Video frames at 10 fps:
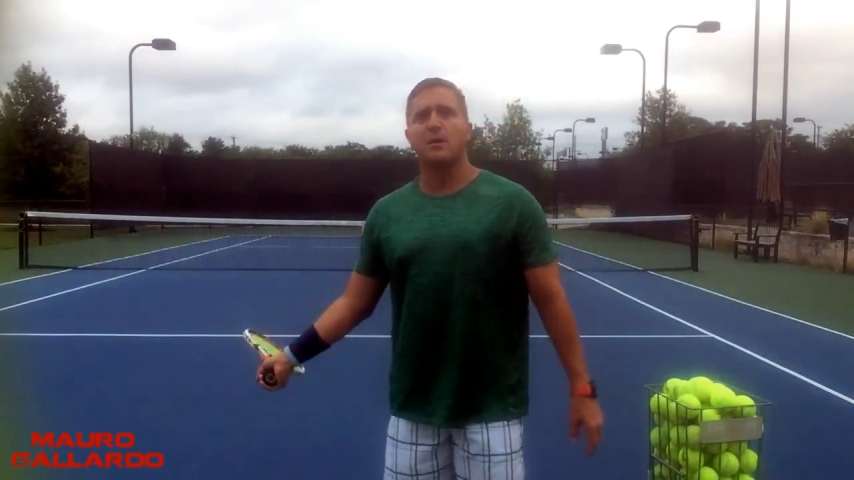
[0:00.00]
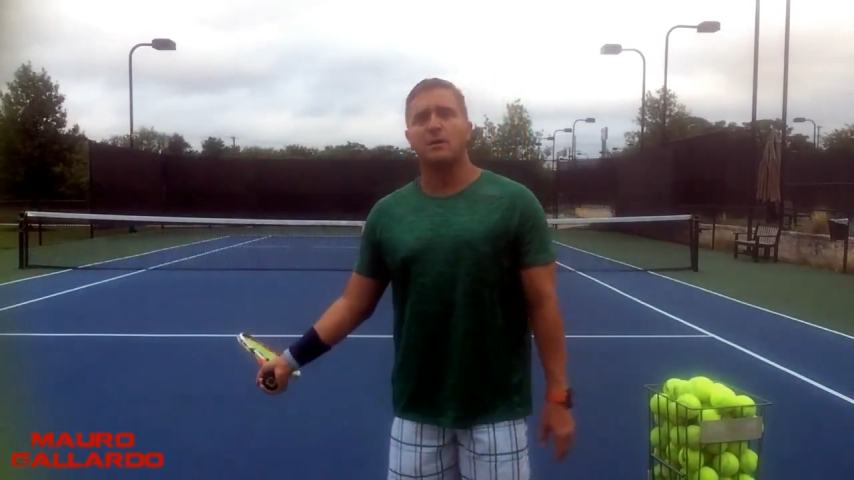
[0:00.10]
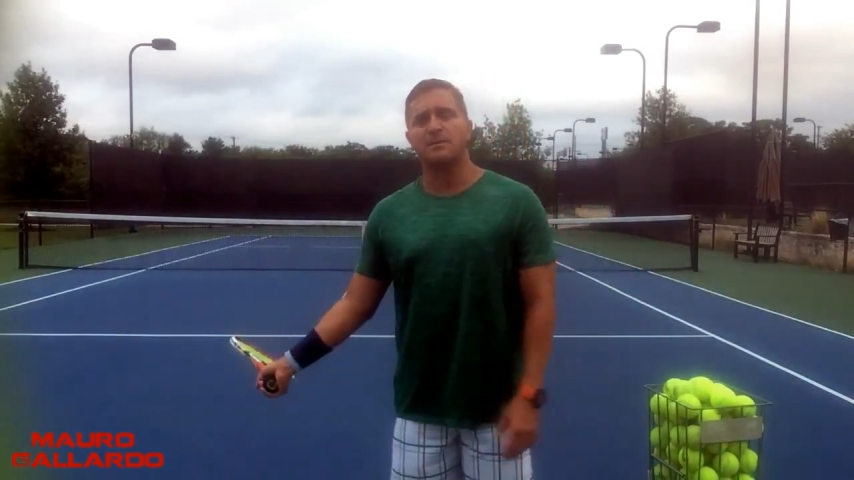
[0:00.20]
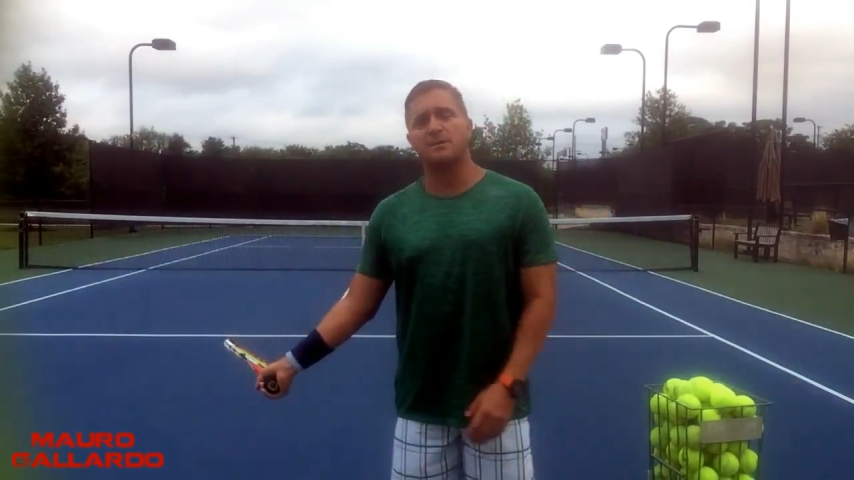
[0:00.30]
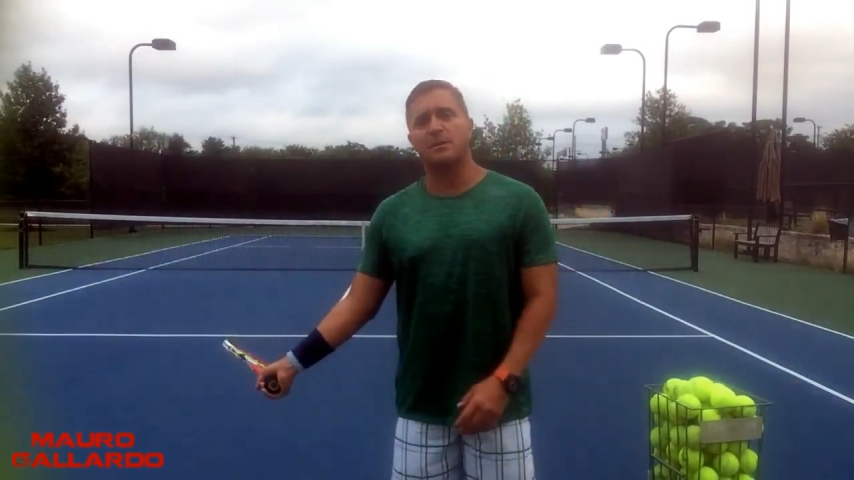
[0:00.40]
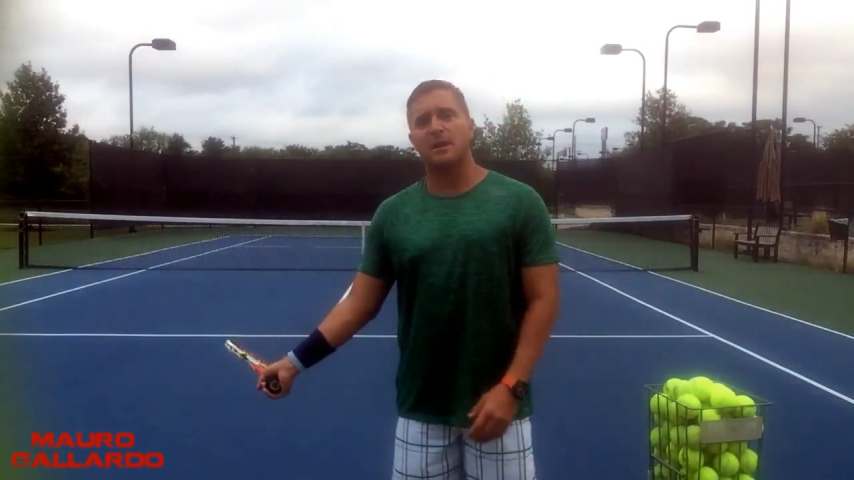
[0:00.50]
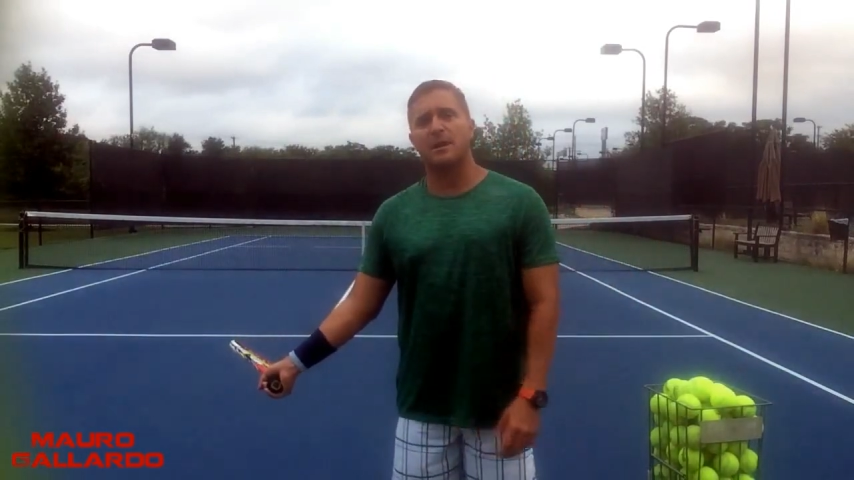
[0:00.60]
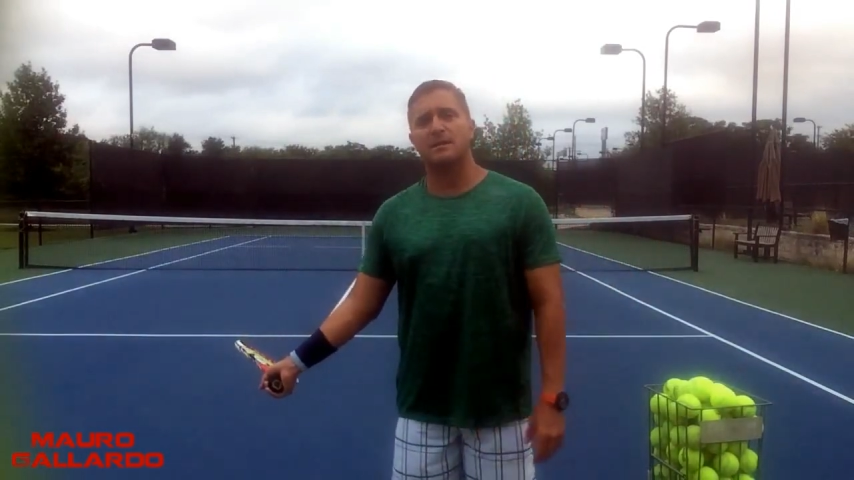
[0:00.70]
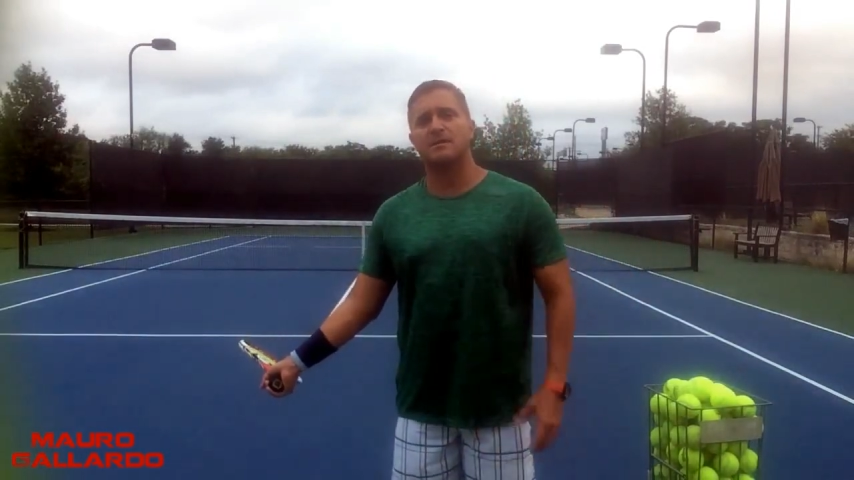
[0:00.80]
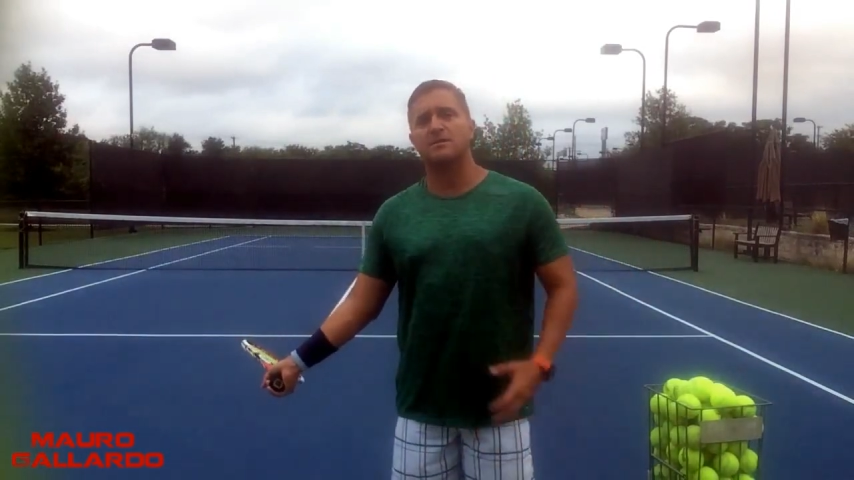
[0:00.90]
arm is going to
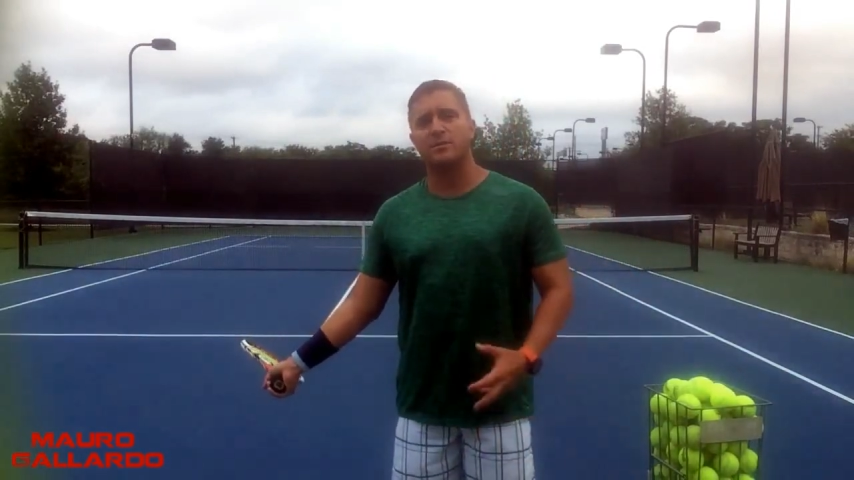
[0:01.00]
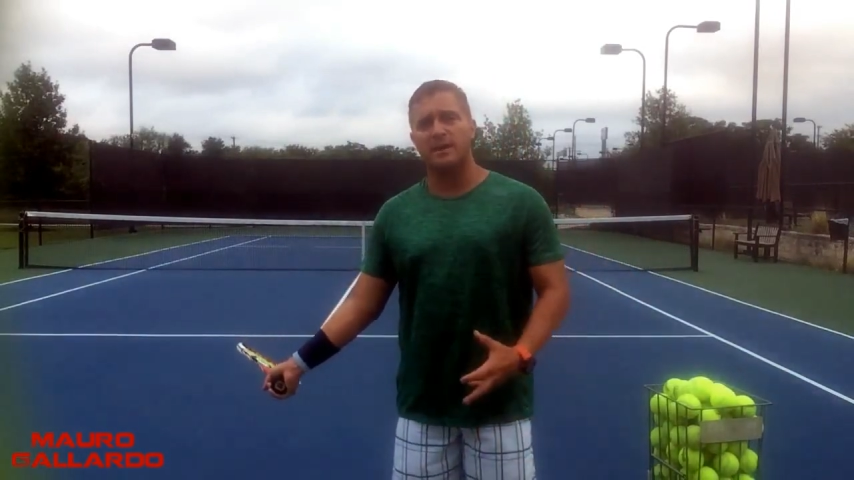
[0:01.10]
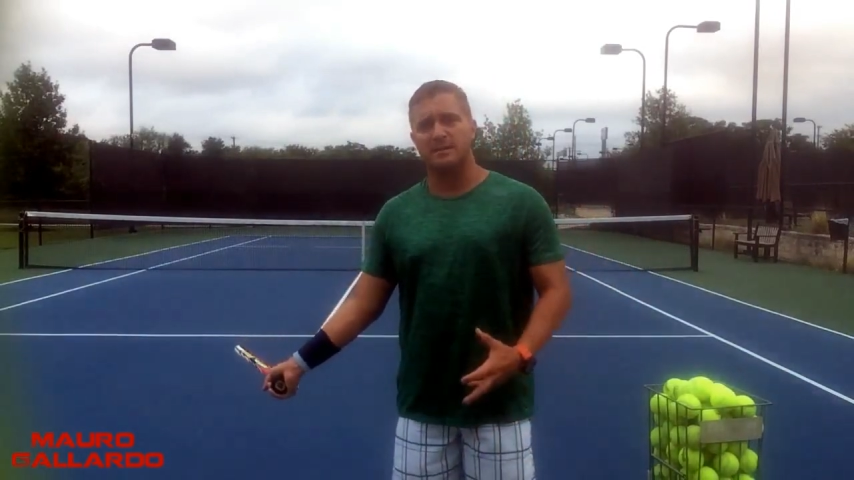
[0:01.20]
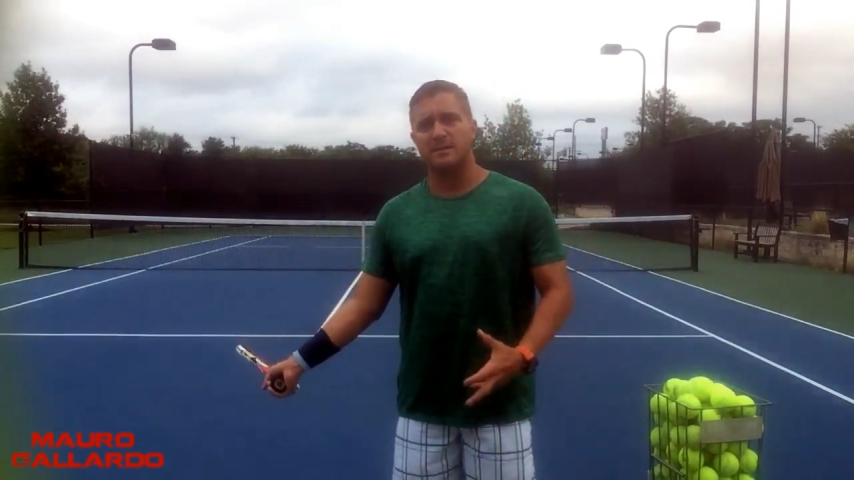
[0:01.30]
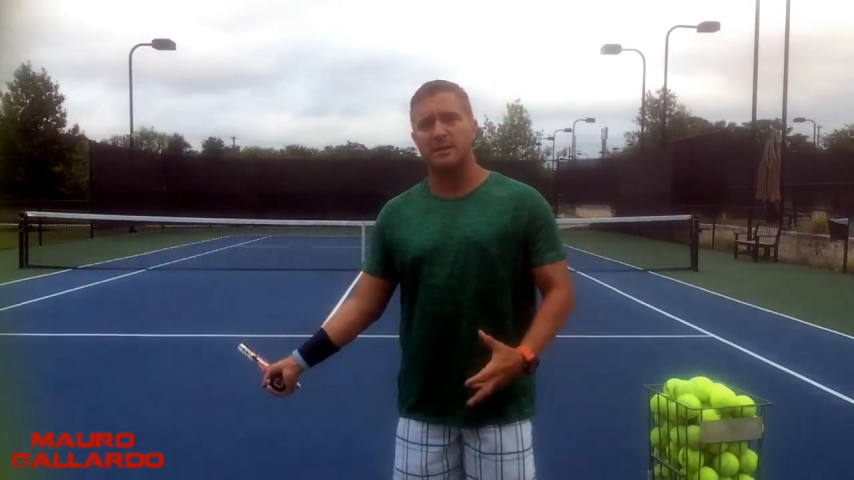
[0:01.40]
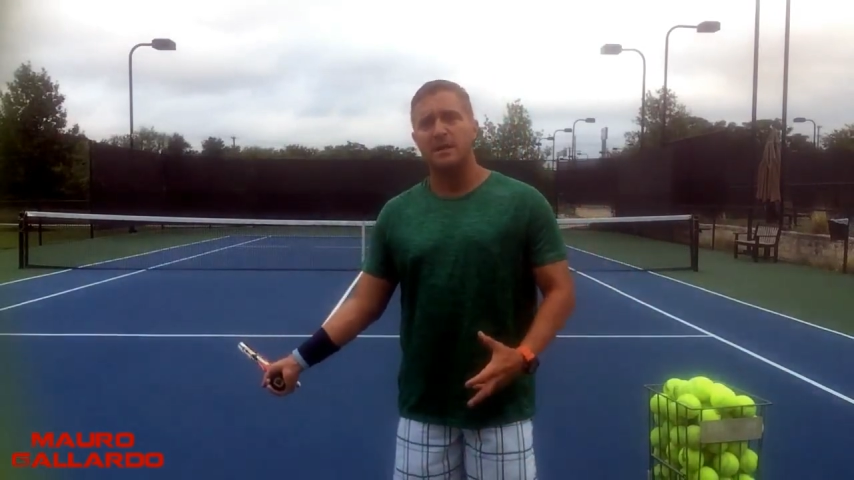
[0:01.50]
get stressed.